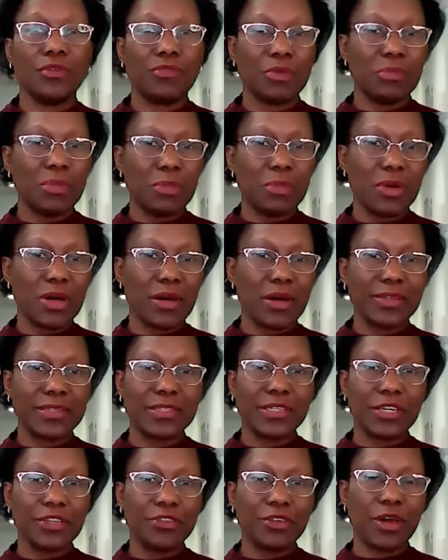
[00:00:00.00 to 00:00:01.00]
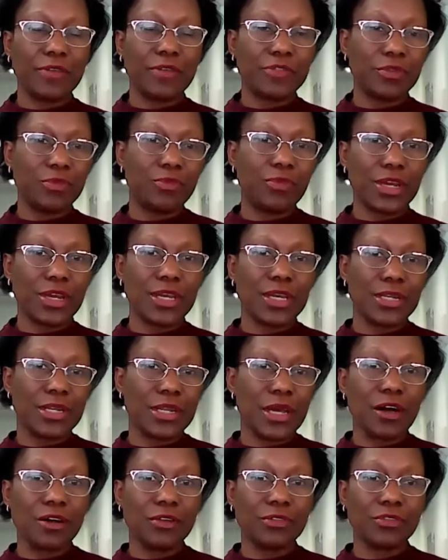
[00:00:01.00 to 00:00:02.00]
remember how I said you have to break it
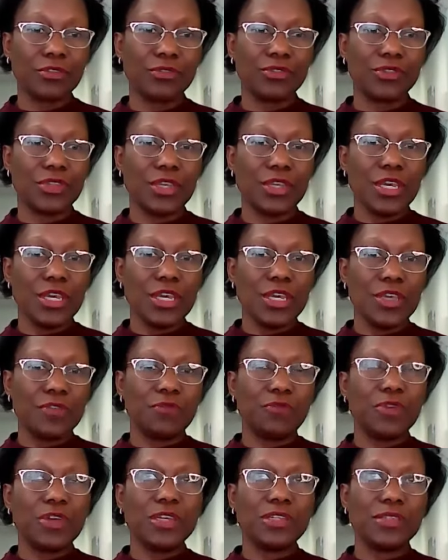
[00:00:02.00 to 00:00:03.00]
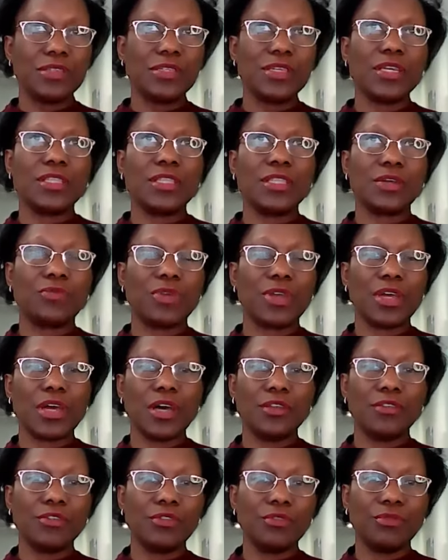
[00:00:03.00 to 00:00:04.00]
down? Because if we see that we
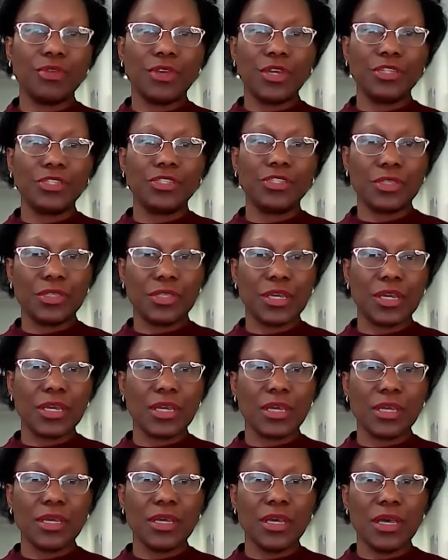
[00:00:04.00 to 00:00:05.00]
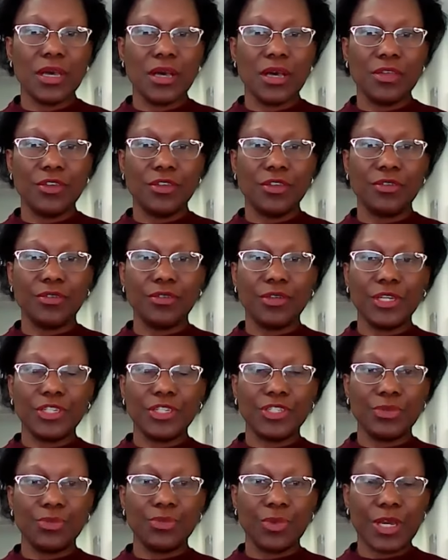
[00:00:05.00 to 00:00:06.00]
can do each thing,
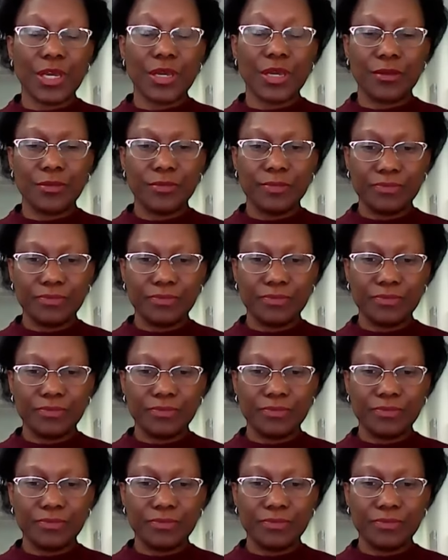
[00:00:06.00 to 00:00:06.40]
each week,